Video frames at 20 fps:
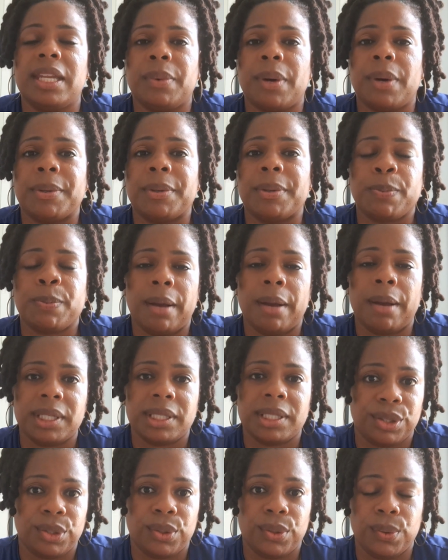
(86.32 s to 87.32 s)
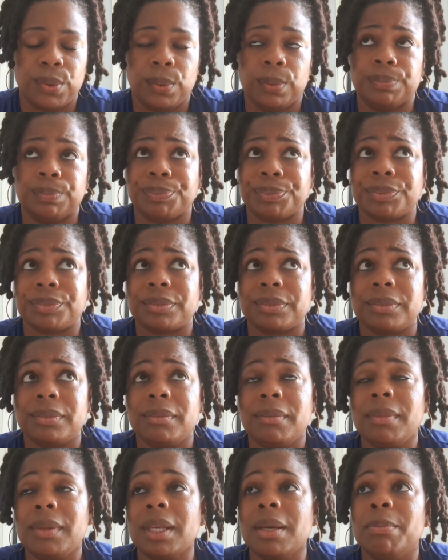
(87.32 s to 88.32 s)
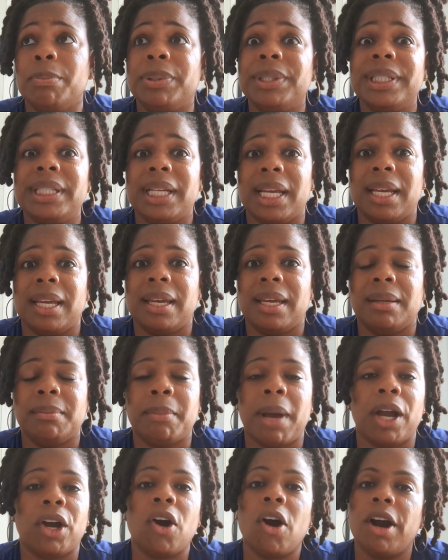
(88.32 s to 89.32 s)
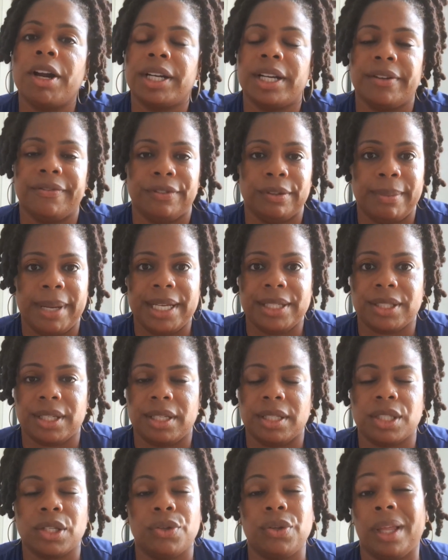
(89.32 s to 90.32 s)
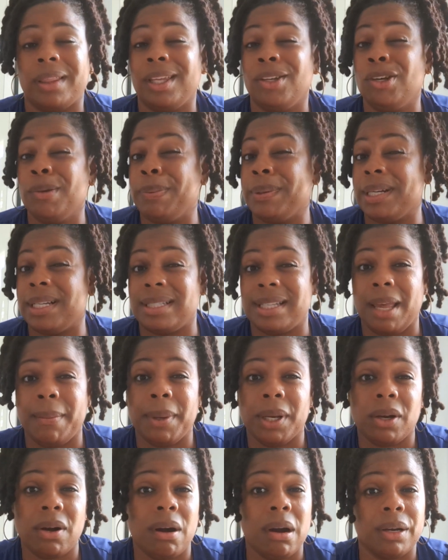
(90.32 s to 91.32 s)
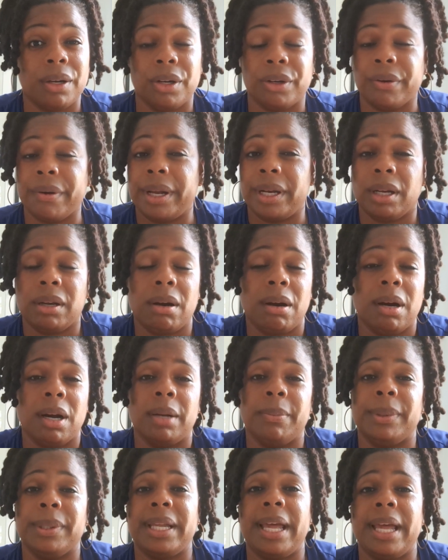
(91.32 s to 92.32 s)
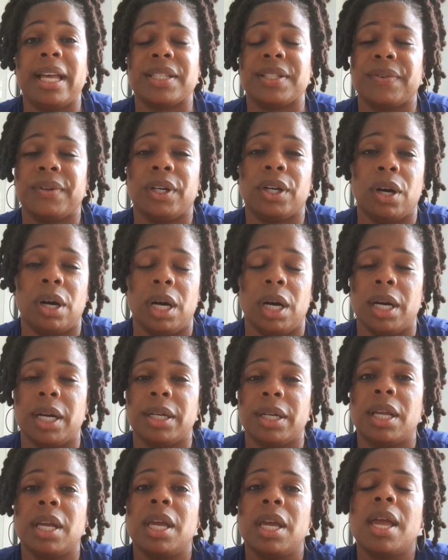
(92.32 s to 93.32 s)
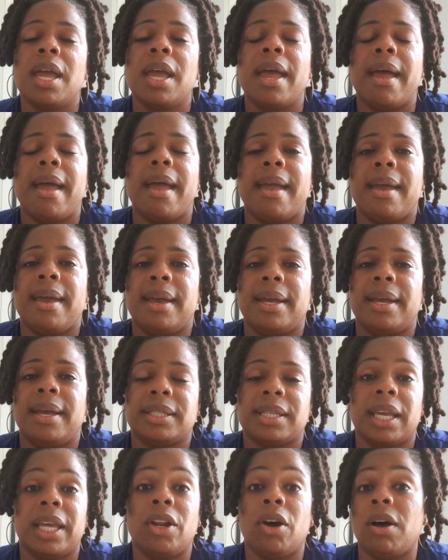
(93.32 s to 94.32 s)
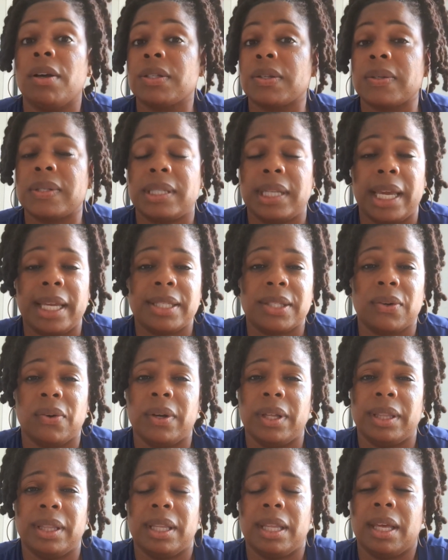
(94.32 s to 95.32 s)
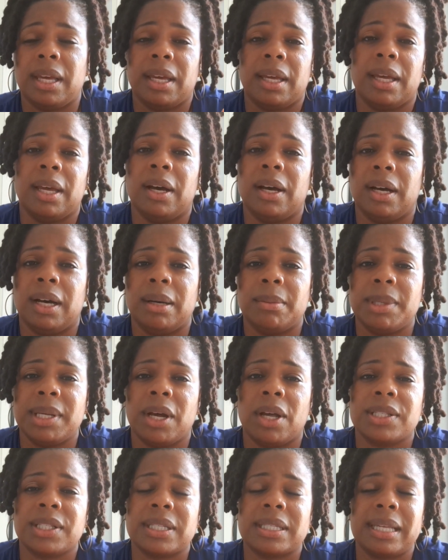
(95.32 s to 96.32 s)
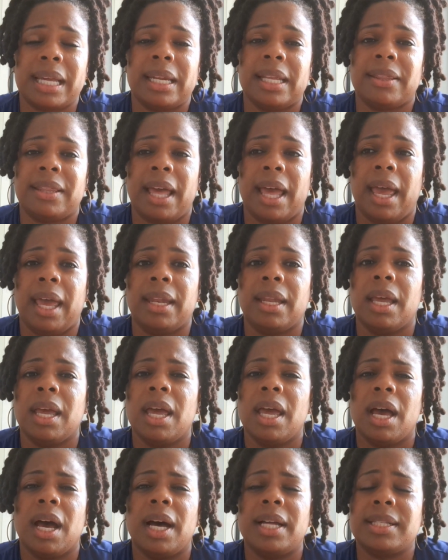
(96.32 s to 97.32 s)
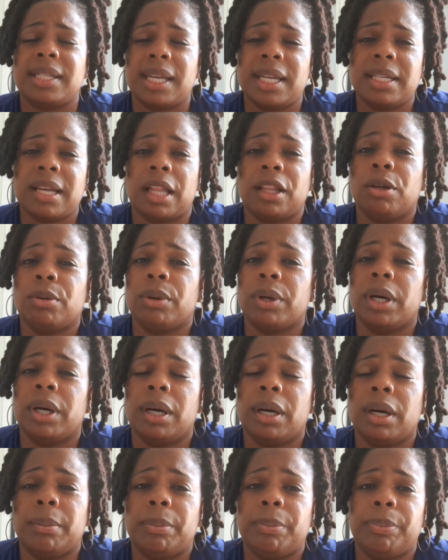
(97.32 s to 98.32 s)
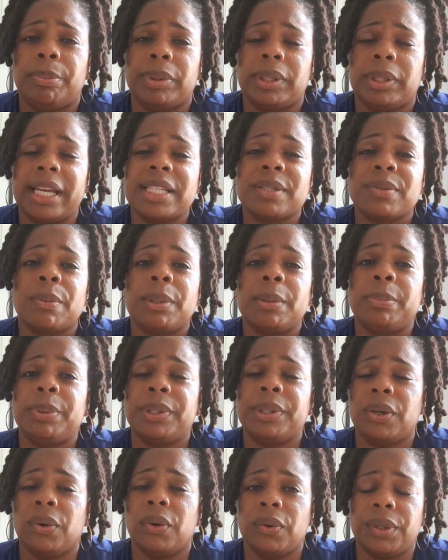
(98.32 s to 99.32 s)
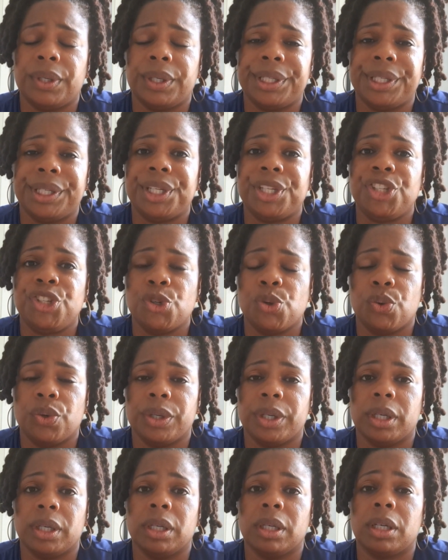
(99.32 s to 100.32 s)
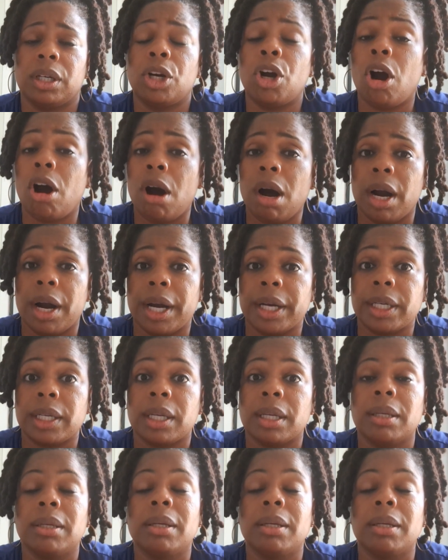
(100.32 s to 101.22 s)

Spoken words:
I was prompted to put in my card information. So I think you could put a debit card or credit card, but it asks for a card. And it also states it also stated that a $10 place will be put on your card,